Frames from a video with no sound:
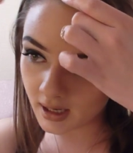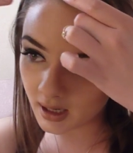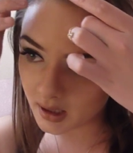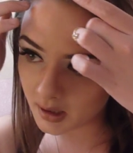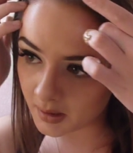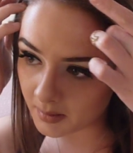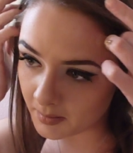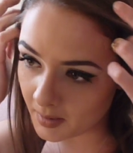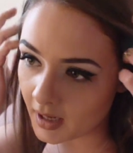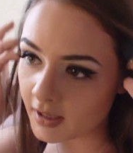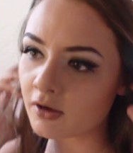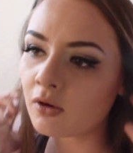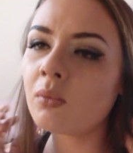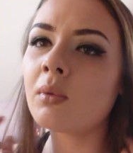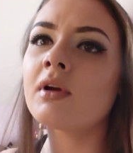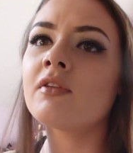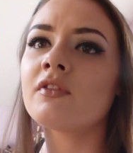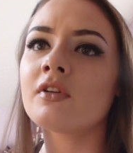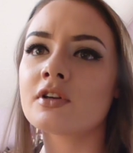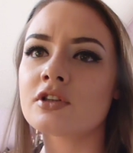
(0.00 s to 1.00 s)
I don't
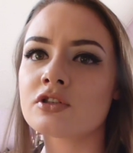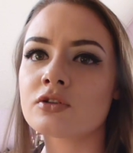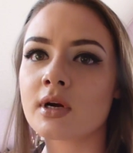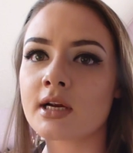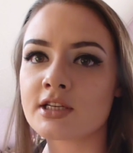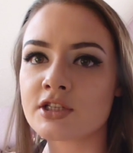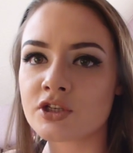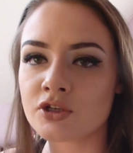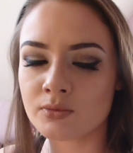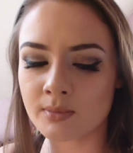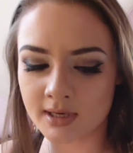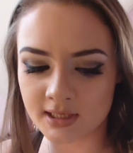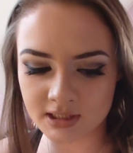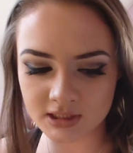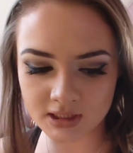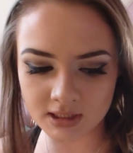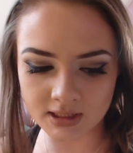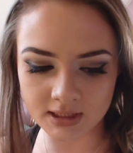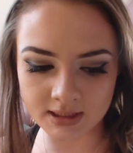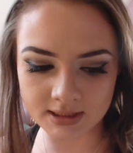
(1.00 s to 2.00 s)
wait for it to dry too much
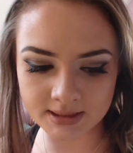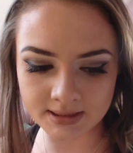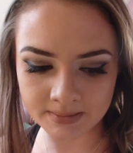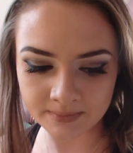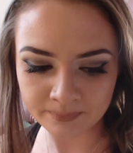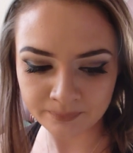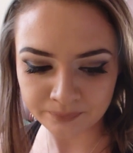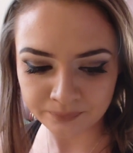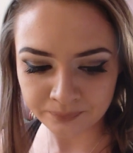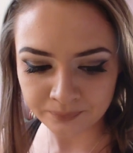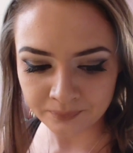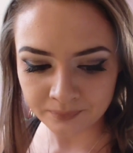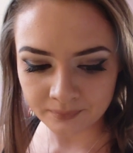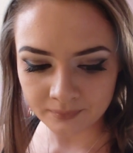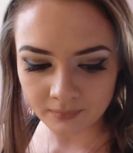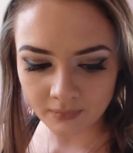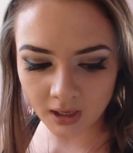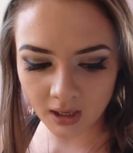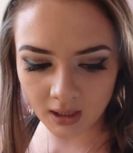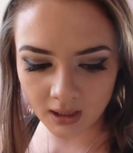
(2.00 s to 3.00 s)
because
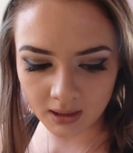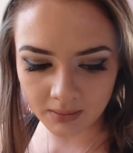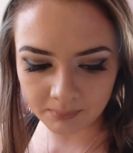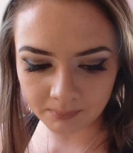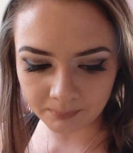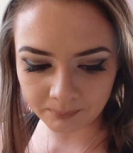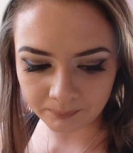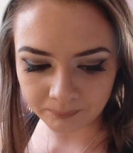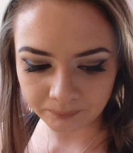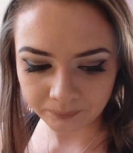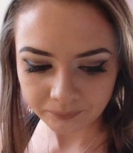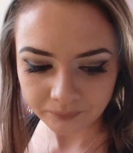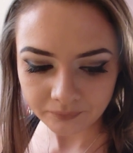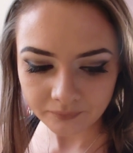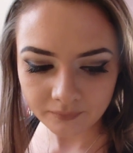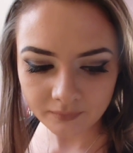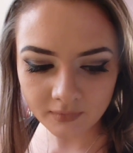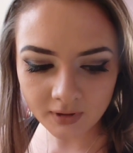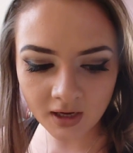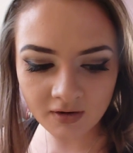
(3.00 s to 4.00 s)

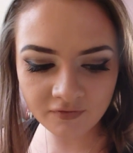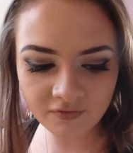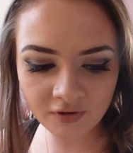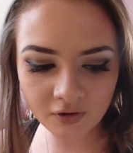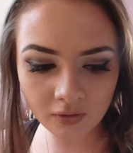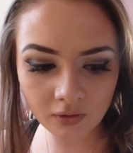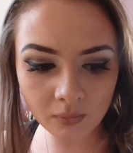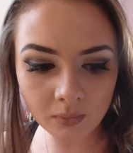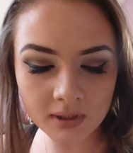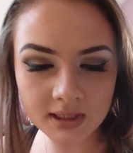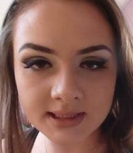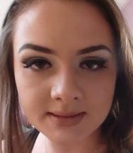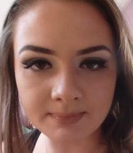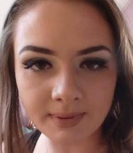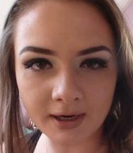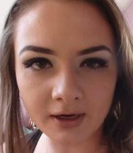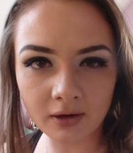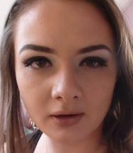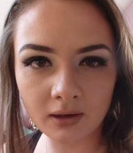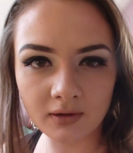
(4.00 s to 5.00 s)
I feel it works
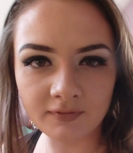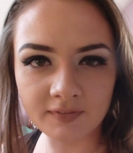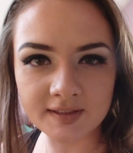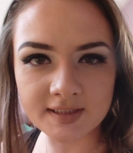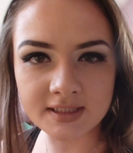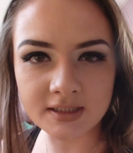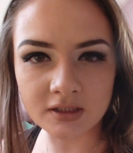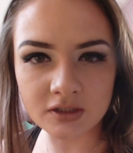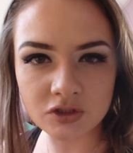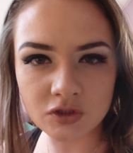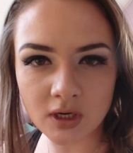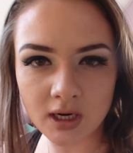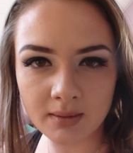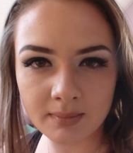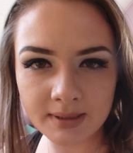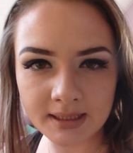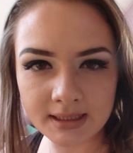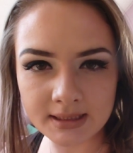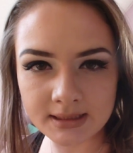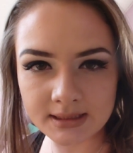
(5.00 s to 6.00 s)
better if it's not dry,
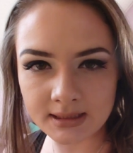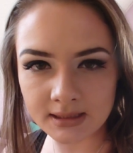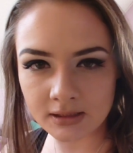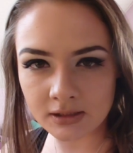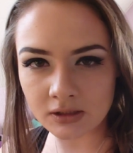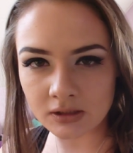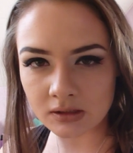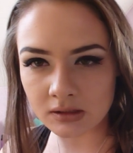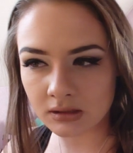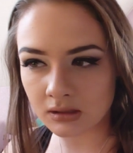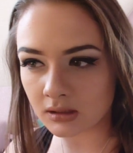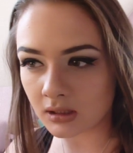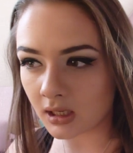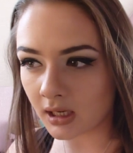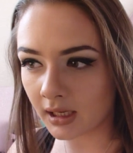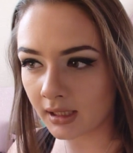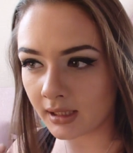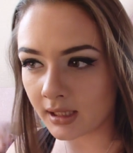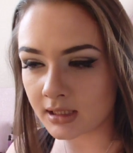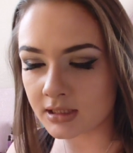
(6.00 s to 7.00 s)
because then your
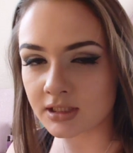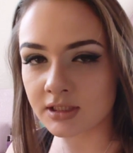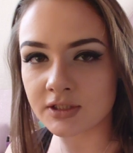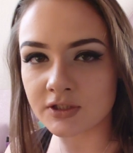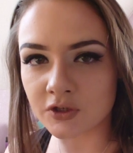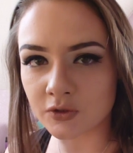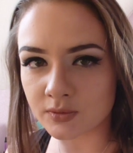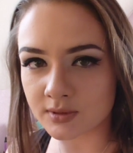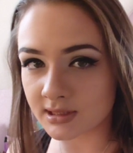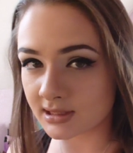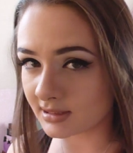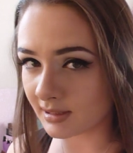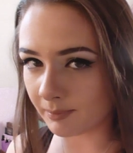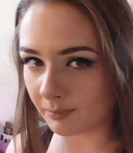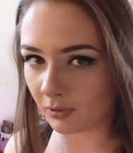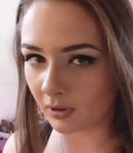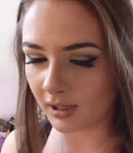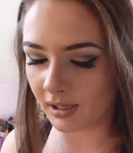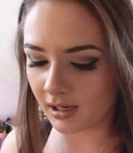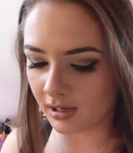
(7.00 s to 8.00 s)
eyelashes don't
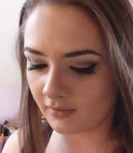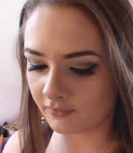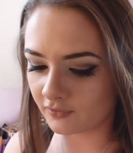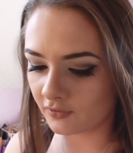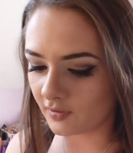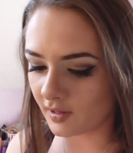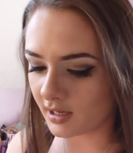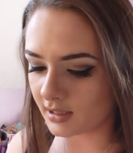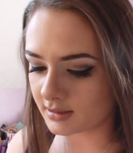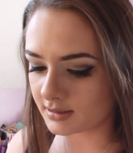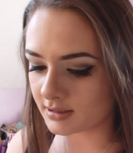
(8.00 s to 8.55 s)
separate after that.